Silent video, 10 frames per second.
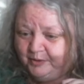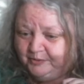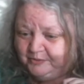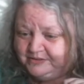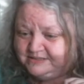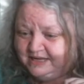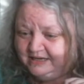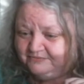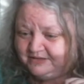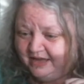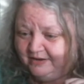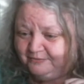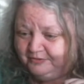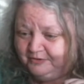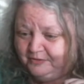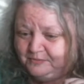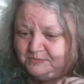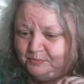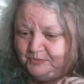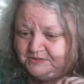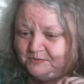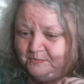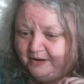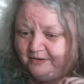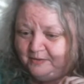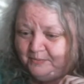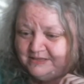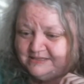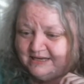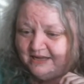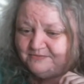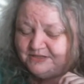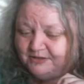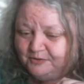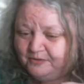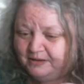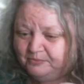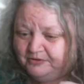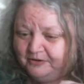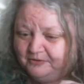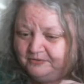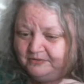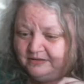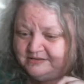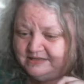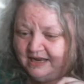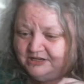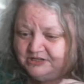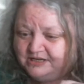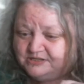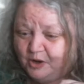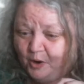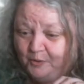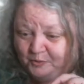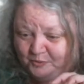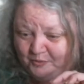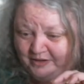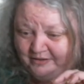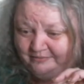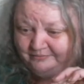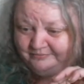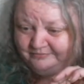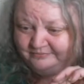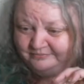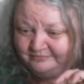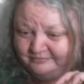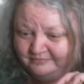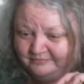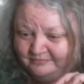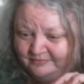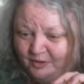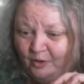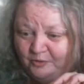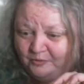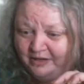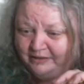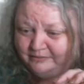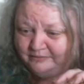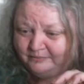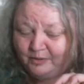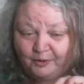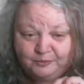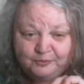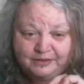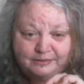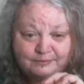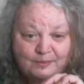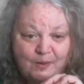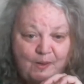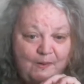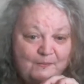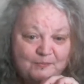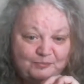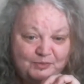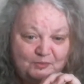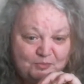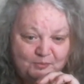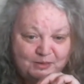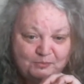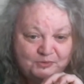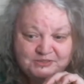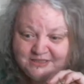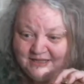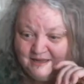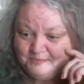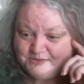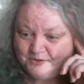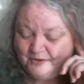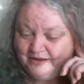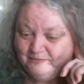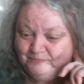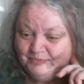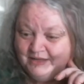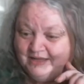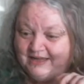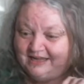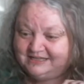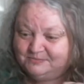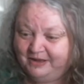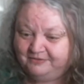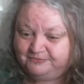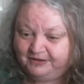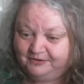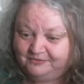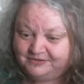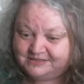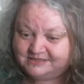okra is native to Africa. It was brought to America by slaves, and the correct pronunciation is okri. Okri? Okri? I probably butchered that. I'm sorry. It's made fun of